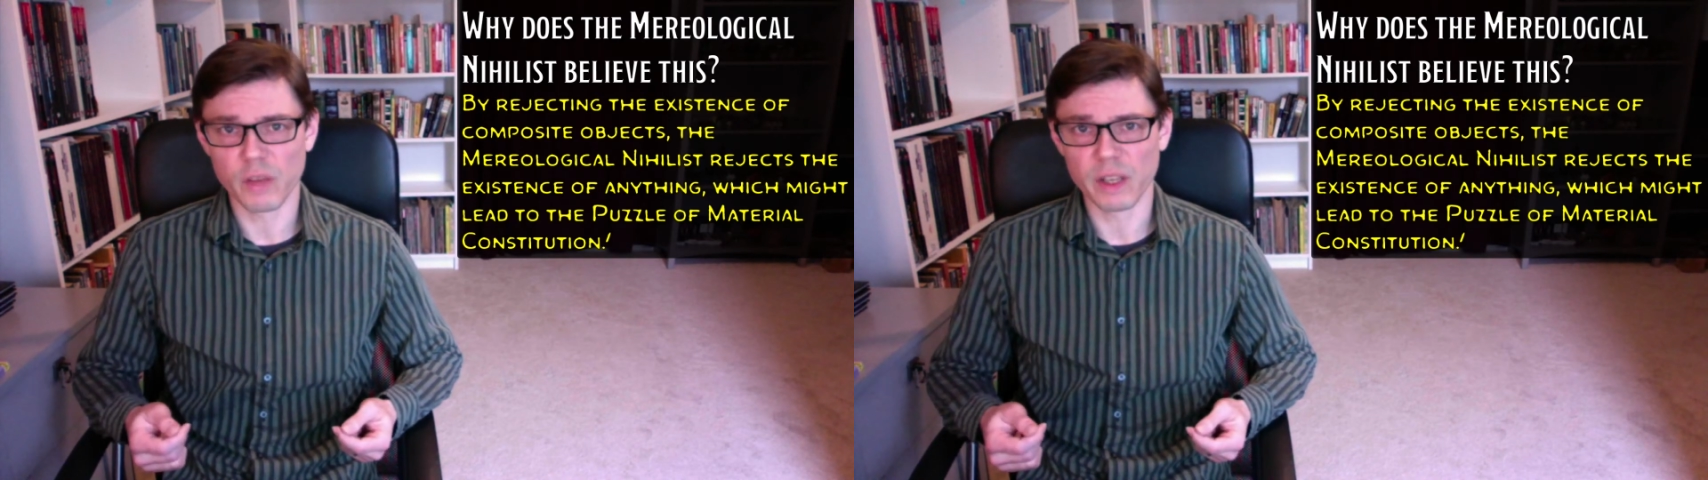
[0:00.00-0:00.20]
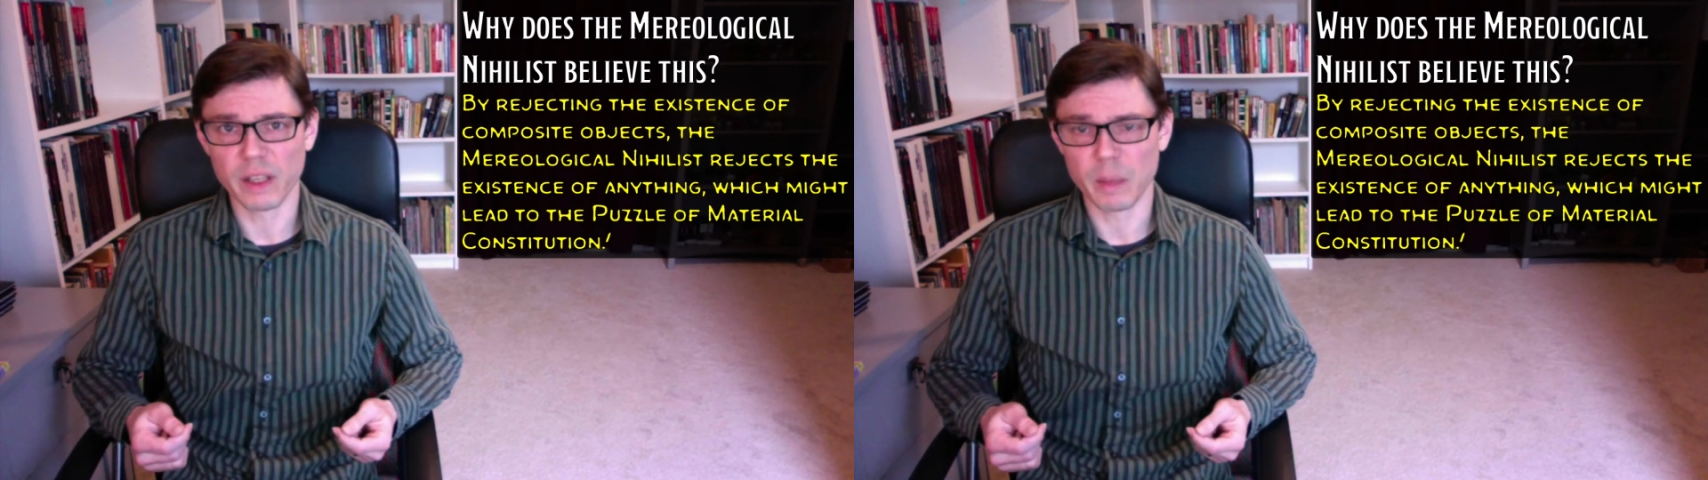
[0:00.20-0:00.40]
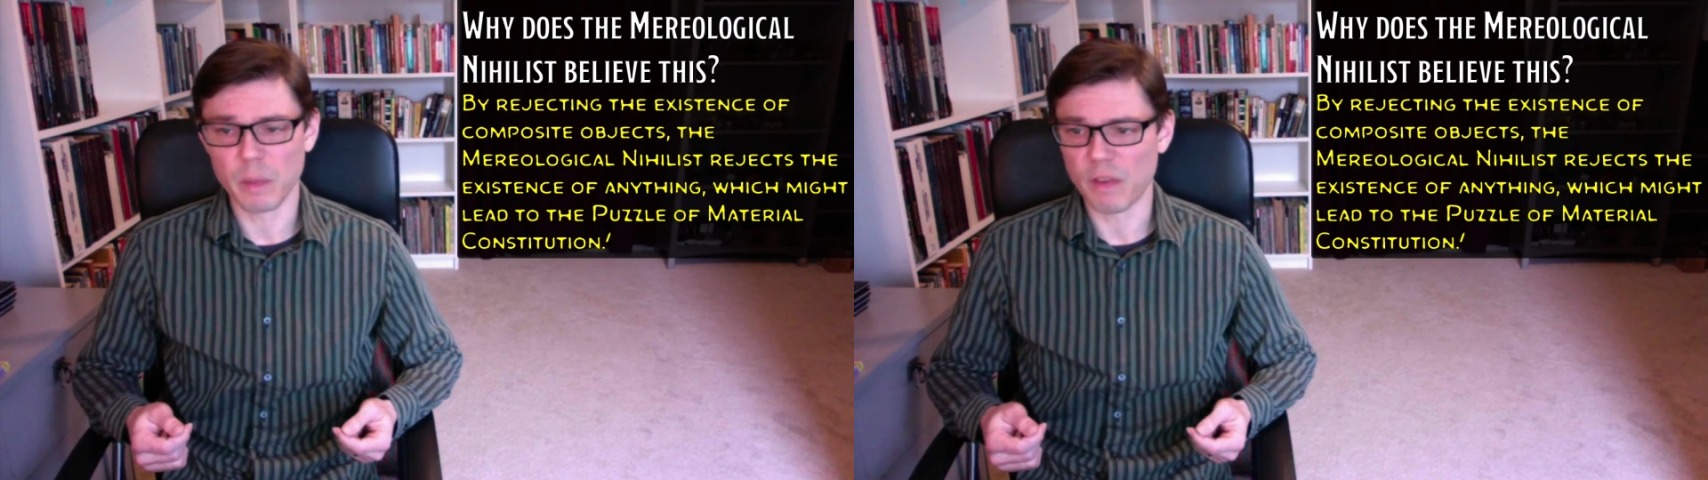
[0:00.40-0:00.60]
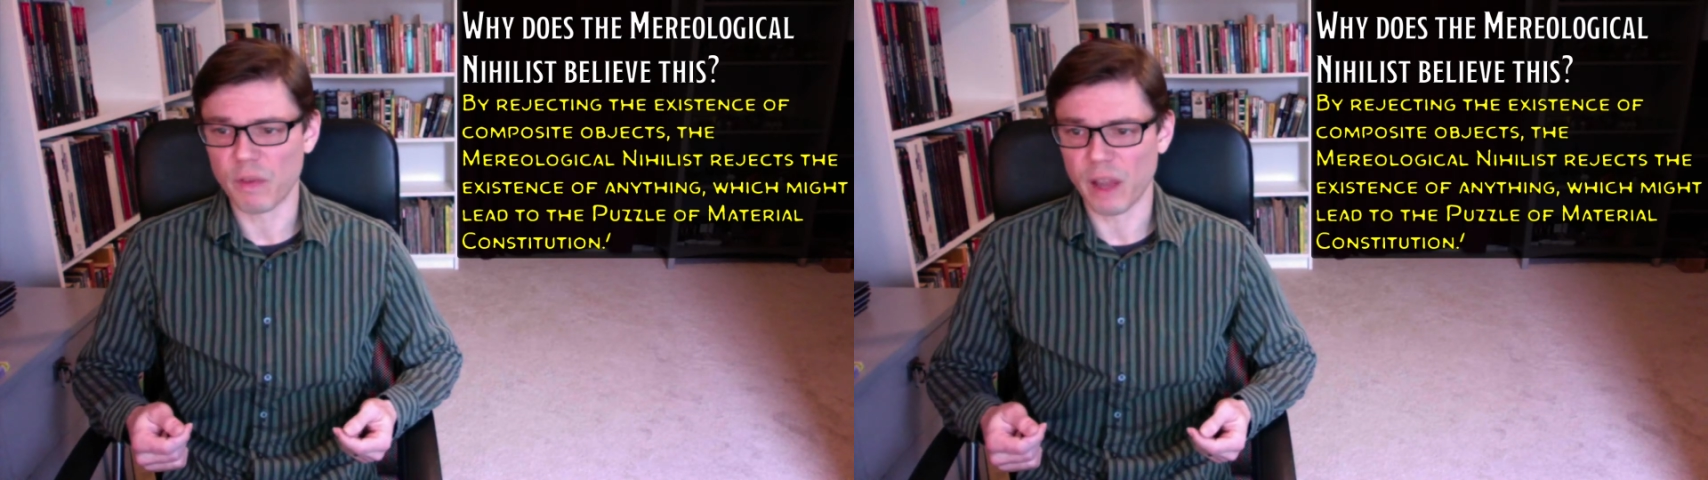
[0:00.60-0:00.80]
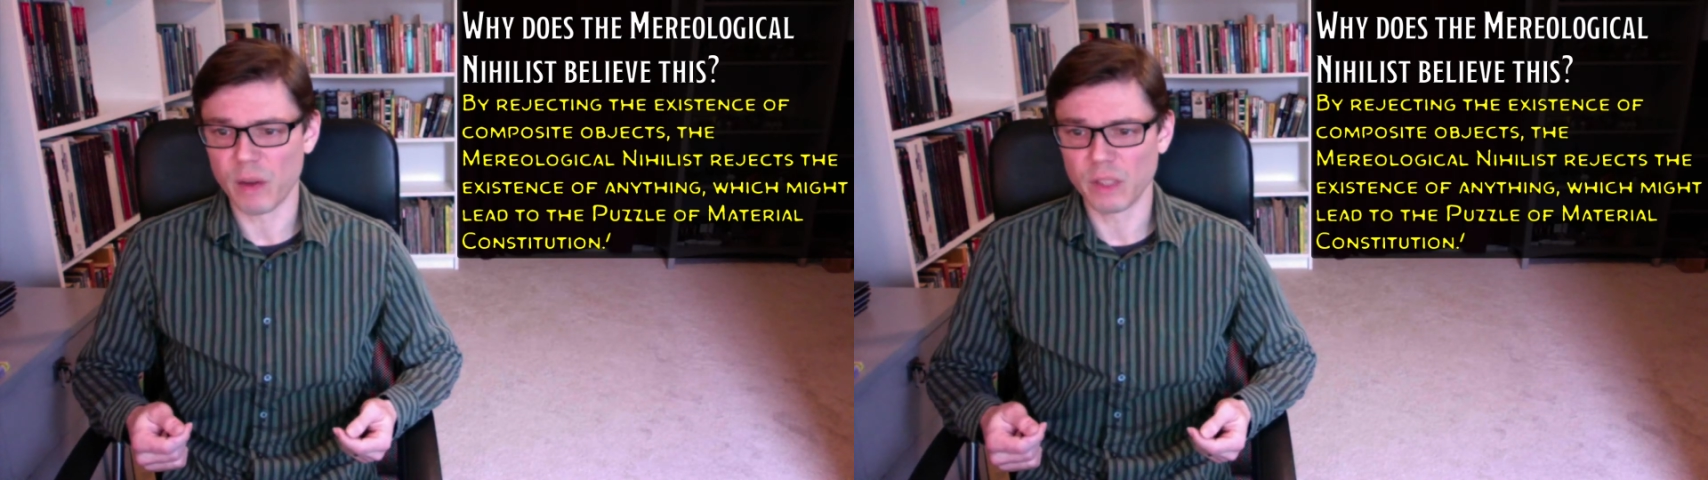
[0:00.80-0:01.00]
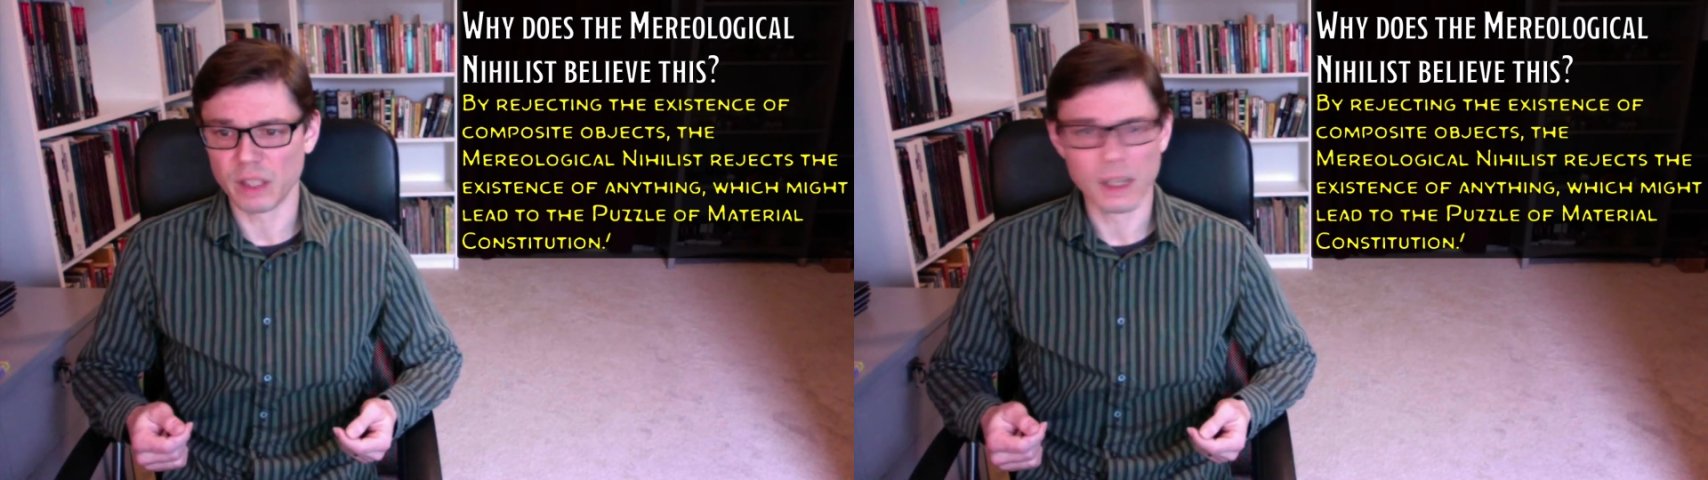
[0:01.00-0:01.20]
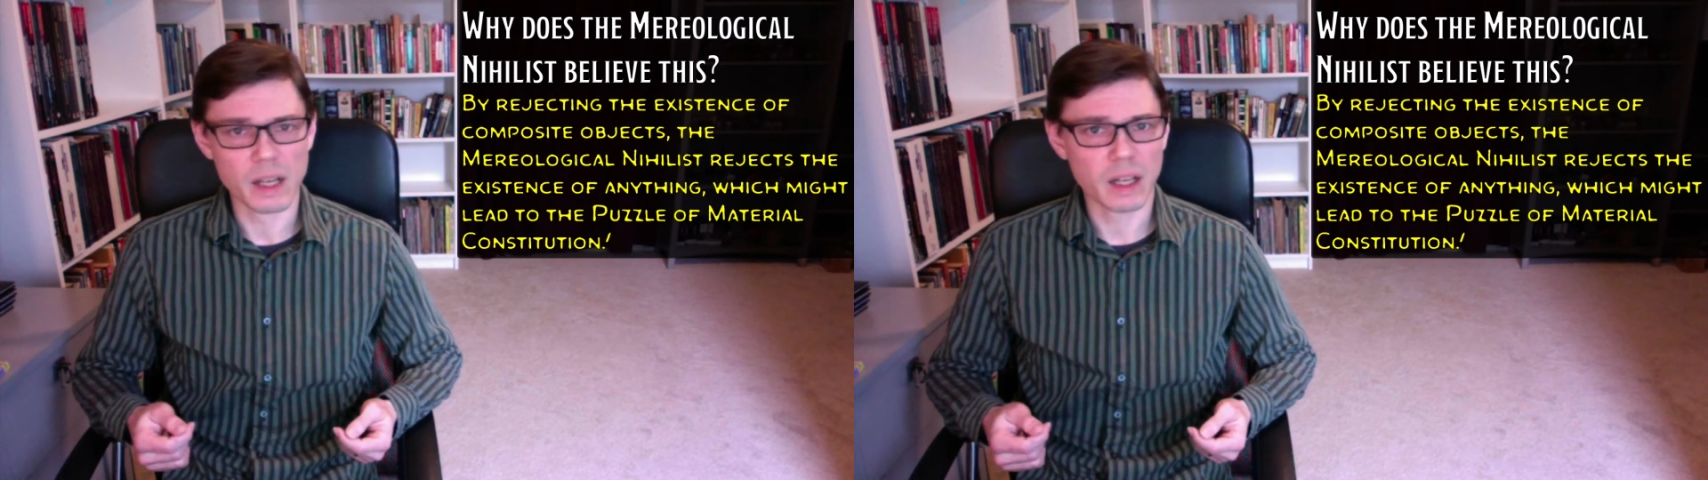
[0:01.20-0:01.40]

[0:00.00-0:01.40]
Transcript: it can be found in